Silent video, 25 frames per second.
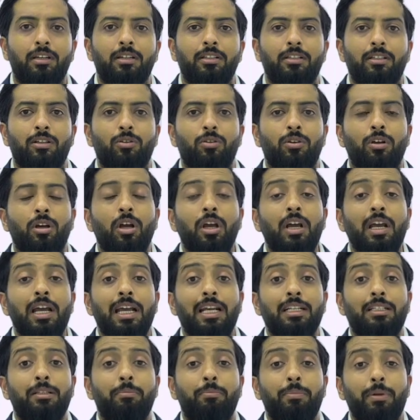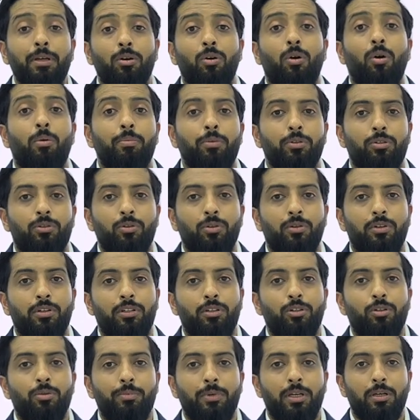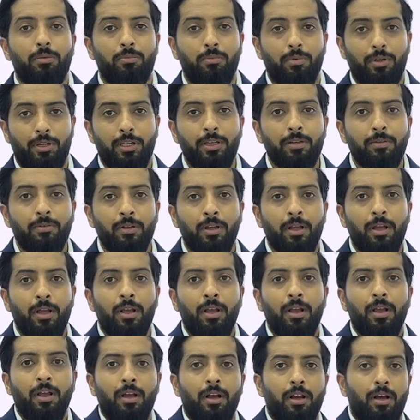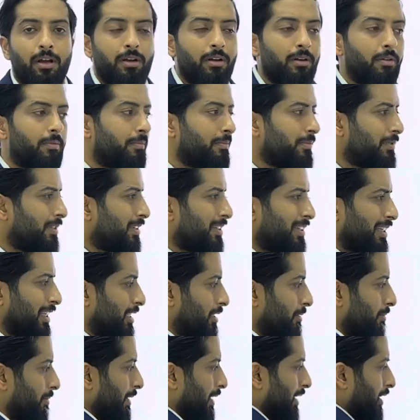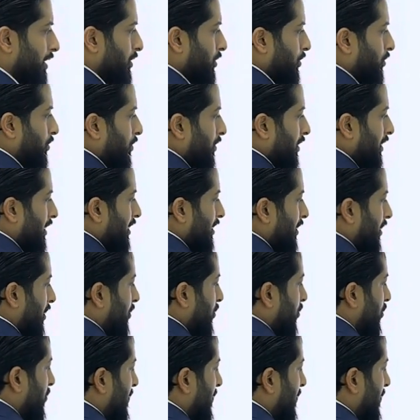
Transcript: It's, an, it's a big opportunity to make money. Uh, just explaining shortly, a new